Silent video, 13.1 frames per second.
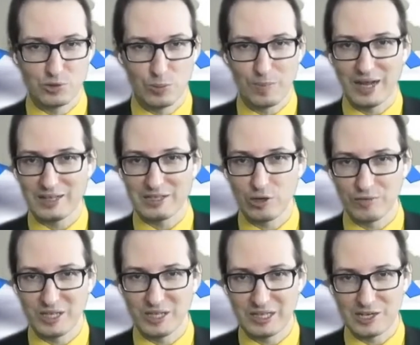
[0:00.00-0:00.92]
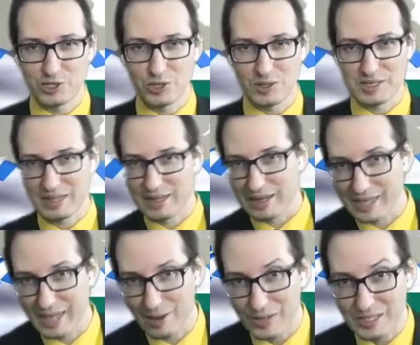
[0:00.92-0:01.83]
plenty of integers that are
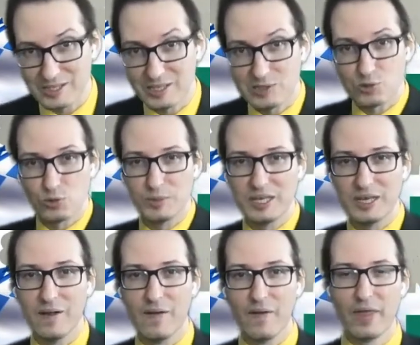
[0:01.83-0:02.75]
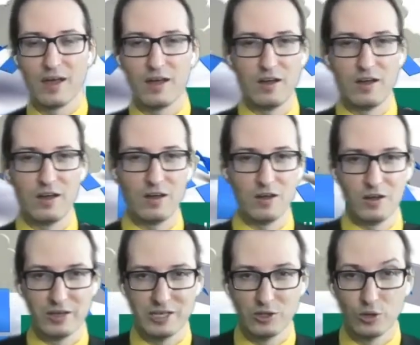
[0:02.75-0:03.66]
guaranteed to be
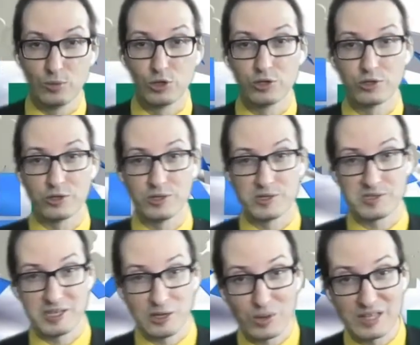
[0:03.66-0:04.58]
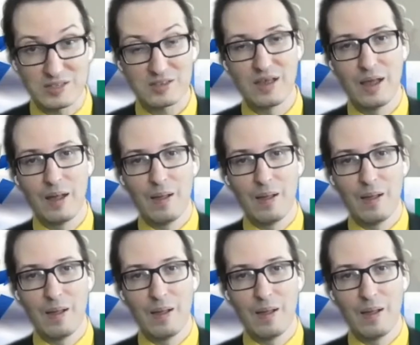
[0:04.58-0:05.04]
in a monotonous sequence,